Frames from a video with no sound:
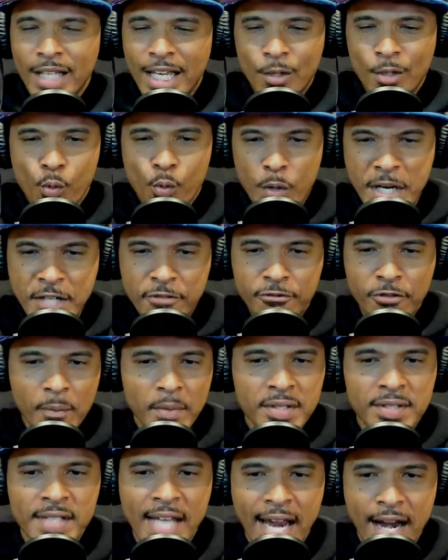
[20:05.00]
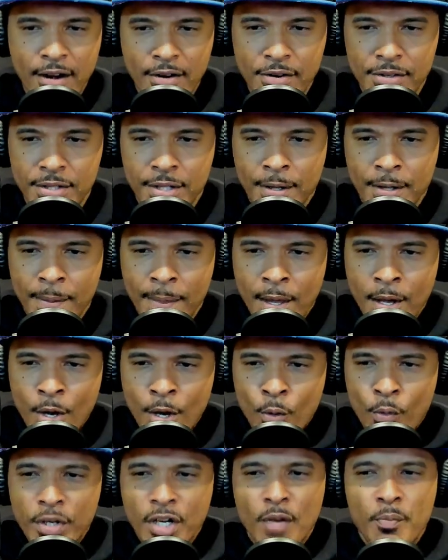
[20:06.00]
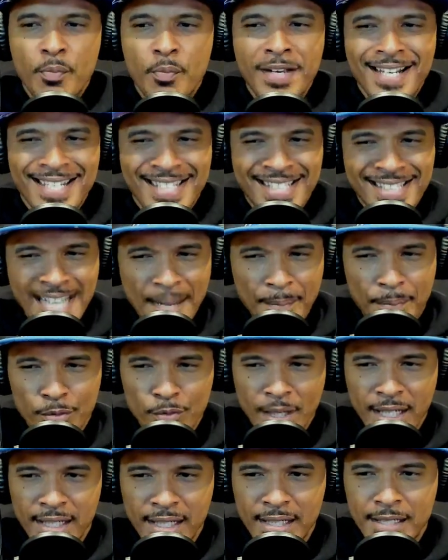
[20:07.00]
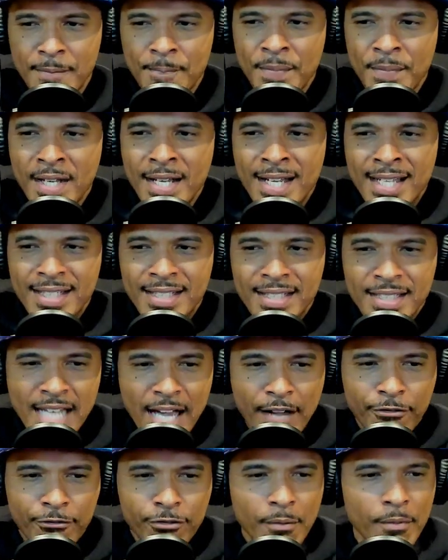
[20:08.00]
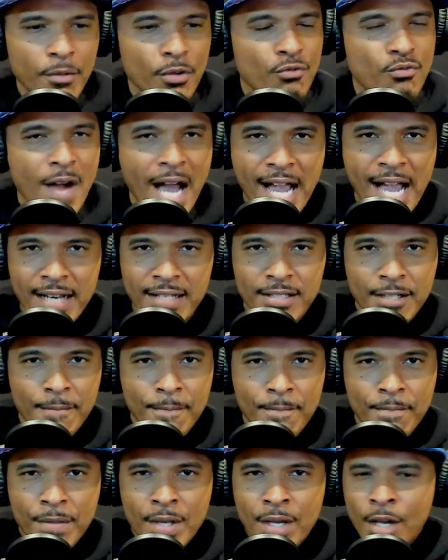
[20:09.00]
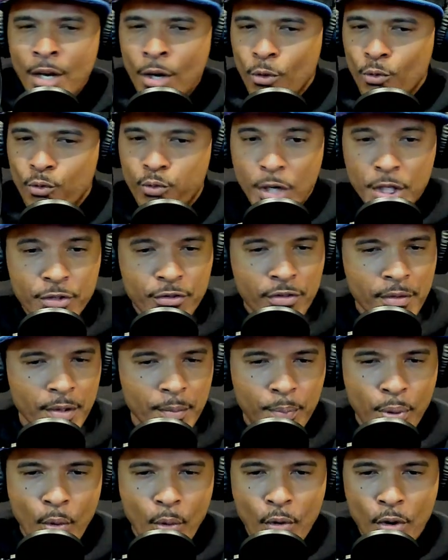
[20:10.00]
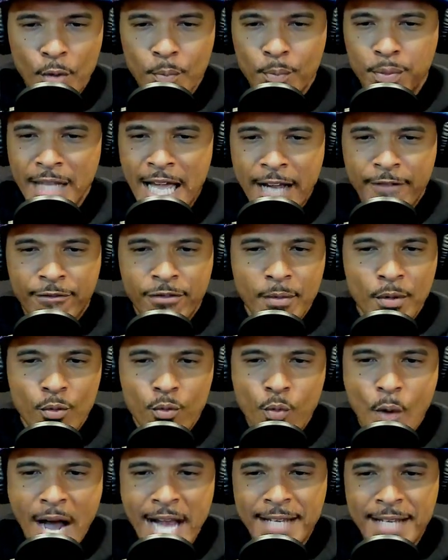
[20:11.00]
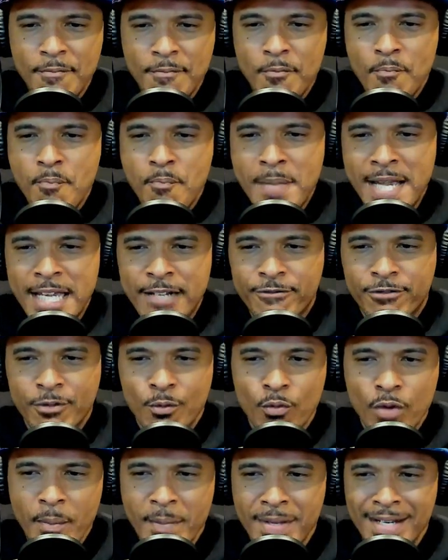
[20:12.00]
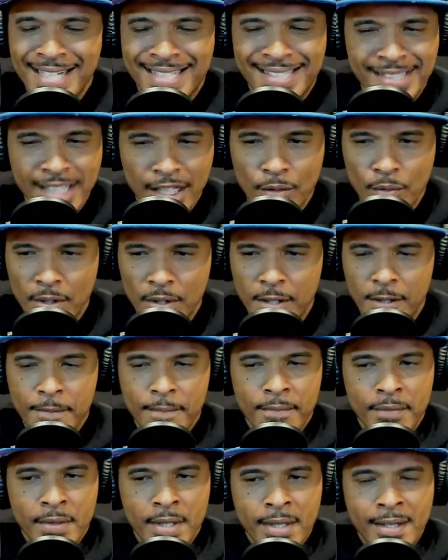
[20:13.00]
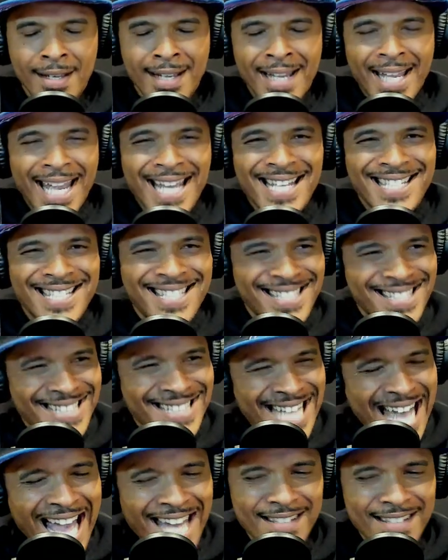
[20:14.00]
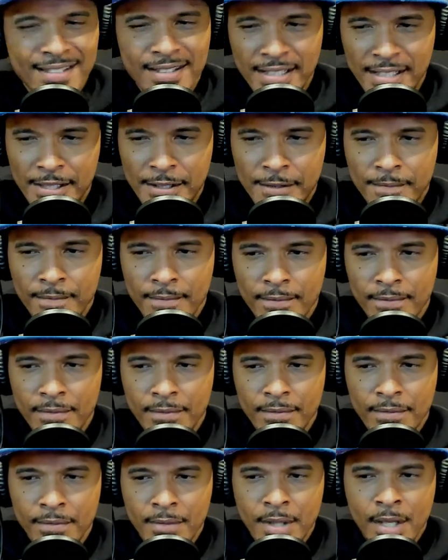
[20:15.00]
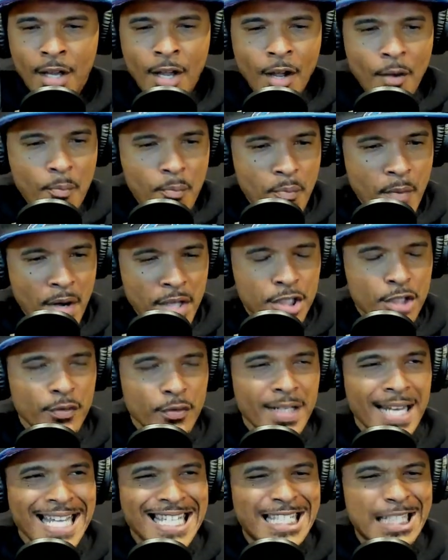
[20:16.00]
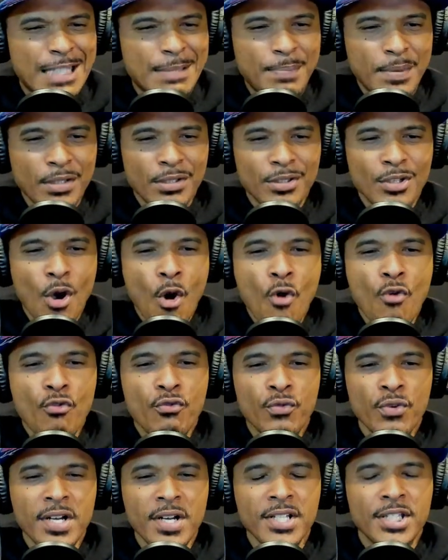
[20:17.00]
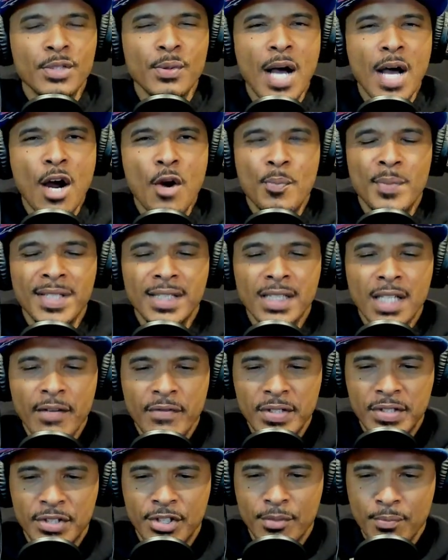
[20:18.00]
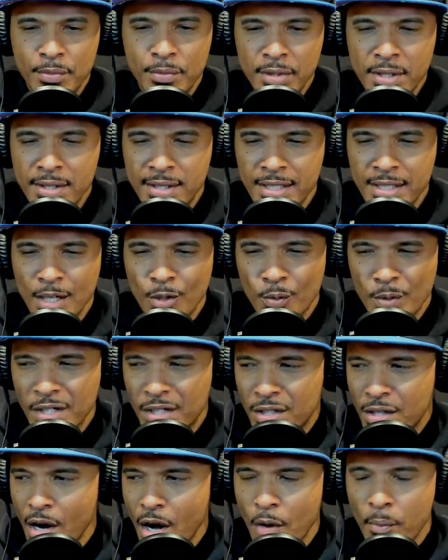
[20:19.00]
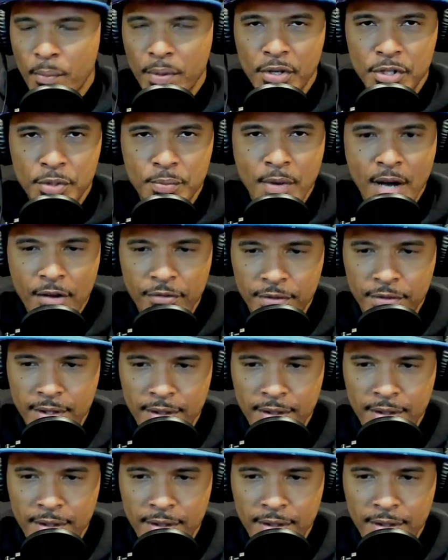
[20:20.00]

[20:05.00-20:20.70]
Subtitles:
wheat from the tares, we are being separated, left from the right, rich from the poor, black from the white, men from women, etc. And sadly, much of it has spilled over into our beloved community that we call Bills Mafia.